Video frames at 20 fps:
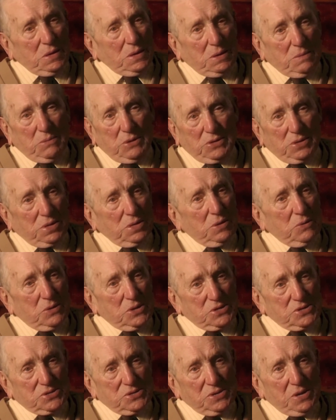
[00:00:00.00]
But there
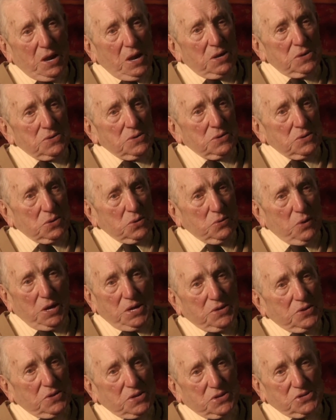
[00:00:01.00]
was none
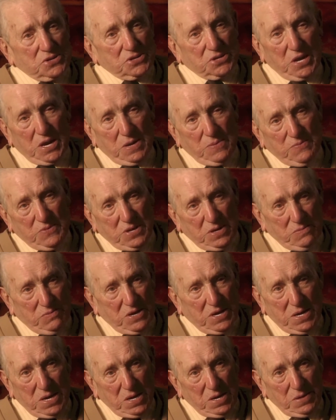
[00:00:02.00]
quite the same to
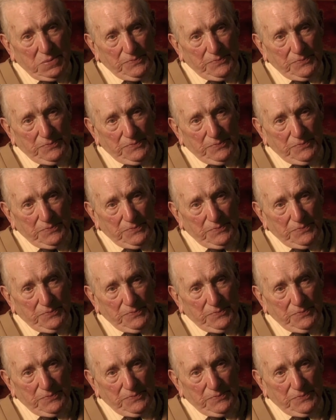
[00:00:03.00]
me.